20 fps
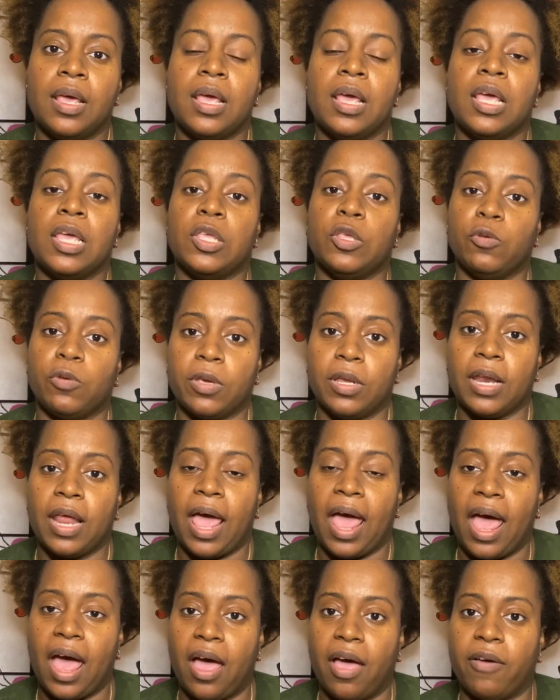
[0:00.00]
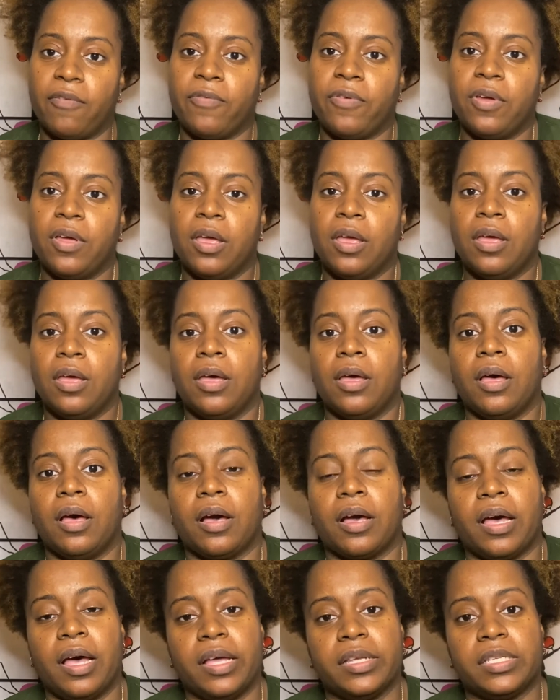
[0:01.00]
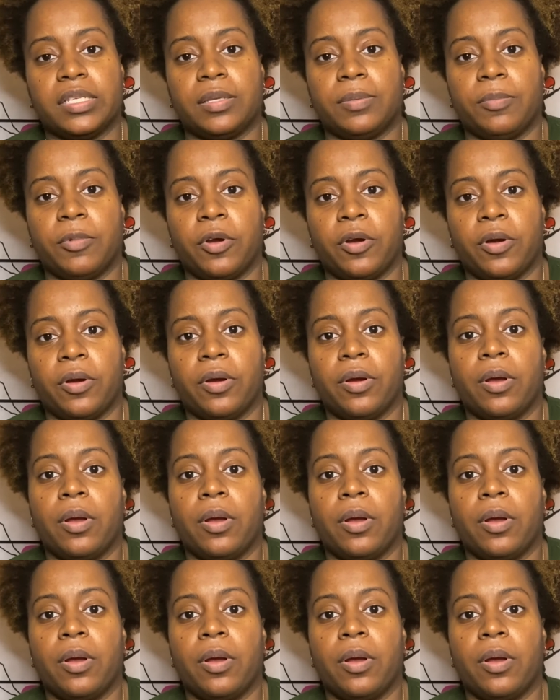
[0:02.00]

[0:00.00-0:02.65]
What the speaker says: You can have a customer